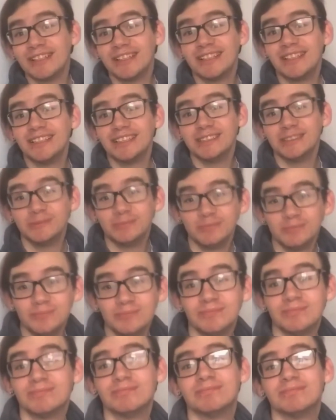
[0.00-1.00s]
gonna lie.
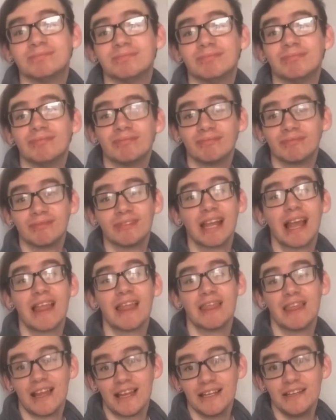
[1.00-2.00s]

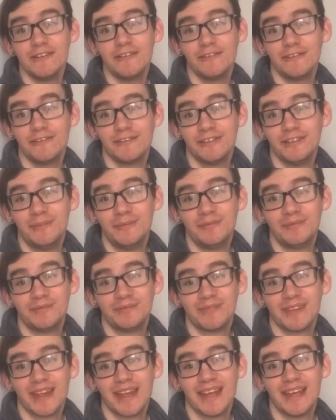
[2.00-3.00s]
Life
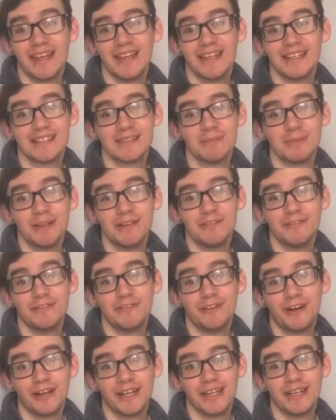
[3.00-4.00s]
is a bit
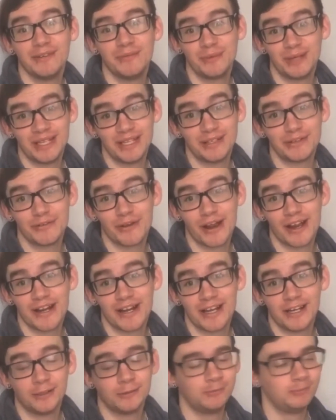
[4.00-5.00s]
fucking weird
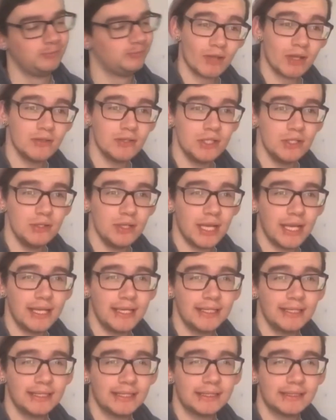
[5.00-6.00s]
right now. The
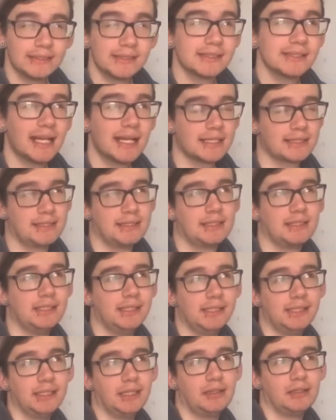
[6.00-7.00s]
UK is
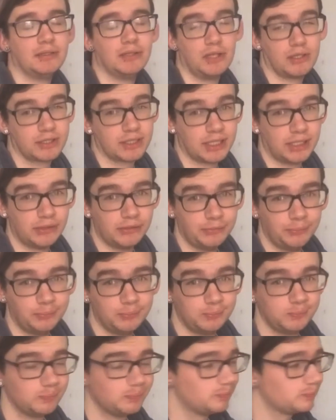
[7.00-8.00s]
technically on lockdown.
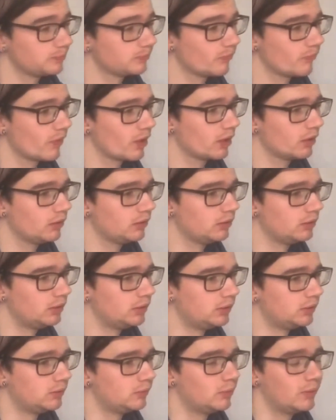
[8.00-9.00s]

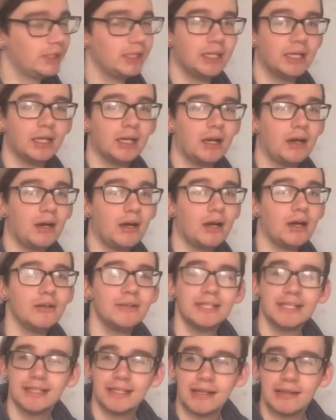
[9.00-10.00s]
We are
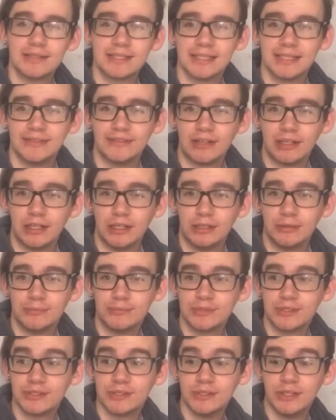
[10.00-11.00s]
only allowed to leave our
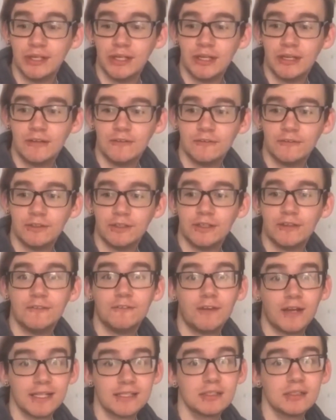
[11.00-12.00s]
homes for
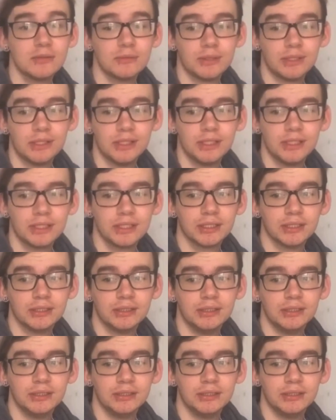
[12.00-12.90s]
vital work,